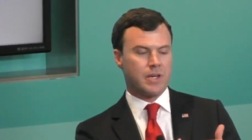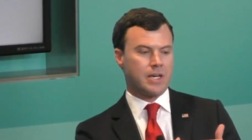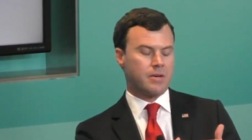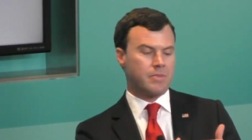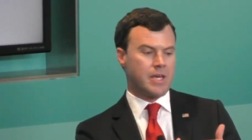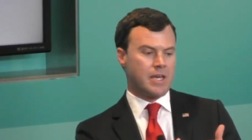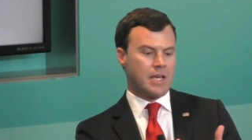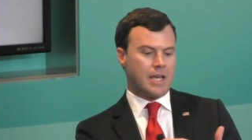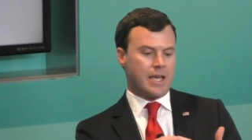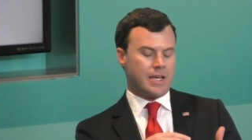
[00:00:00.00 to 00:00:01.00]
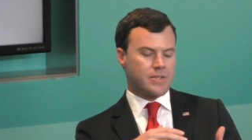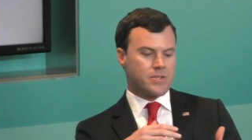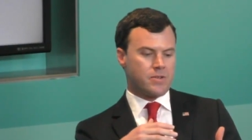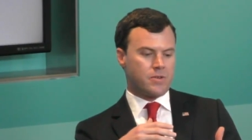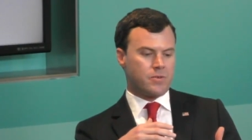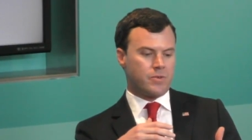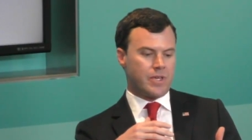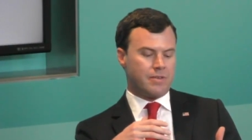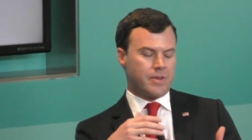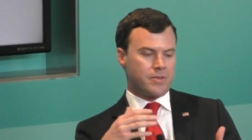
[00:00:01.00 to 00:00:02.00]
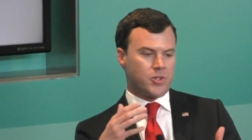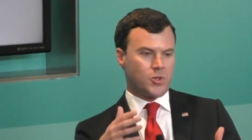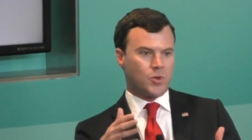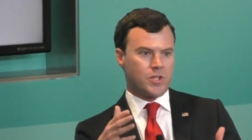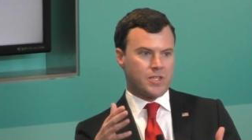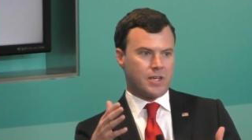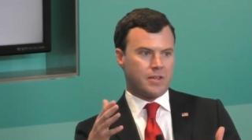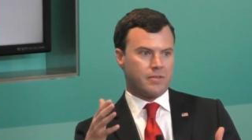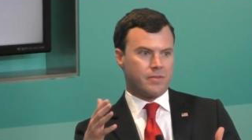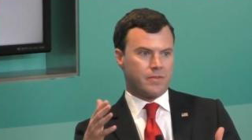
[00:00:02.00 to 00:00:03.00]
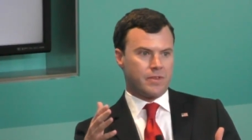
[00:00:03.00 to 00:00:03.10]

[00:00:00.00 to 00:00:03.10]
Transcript: Um, and so, even short of